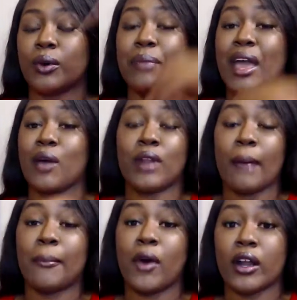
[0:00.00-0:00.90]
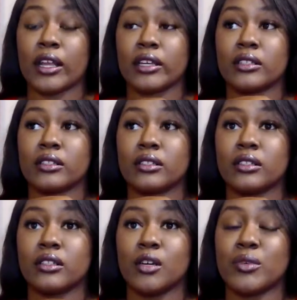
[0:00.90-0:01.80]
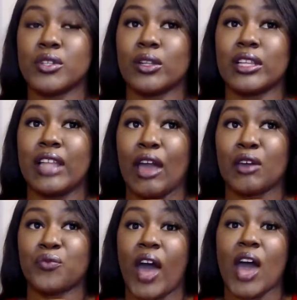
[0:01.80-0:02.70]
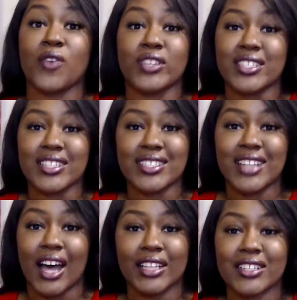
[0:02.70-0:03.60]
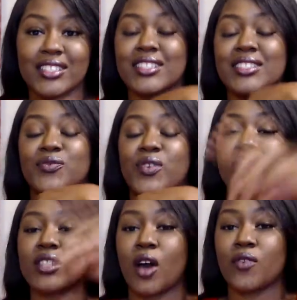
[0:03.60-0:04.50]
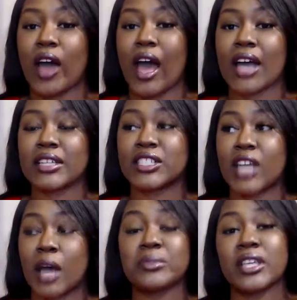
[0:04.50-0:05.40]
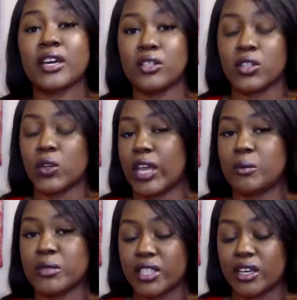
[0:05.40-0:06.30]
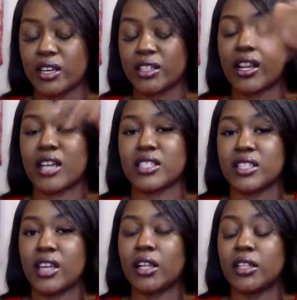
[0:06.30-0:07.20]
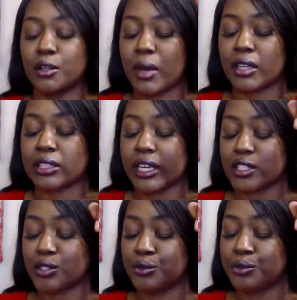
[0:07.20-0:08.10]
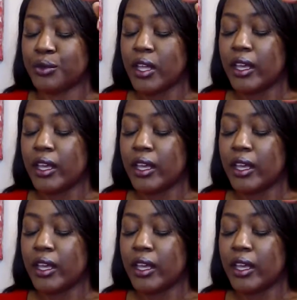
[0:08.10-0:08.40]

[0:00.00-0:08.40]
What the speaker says: Back when I bought it, it was only like $5 or $6. Because first off, I shop sales on Amazon, and I'll tell y'all a little about that too.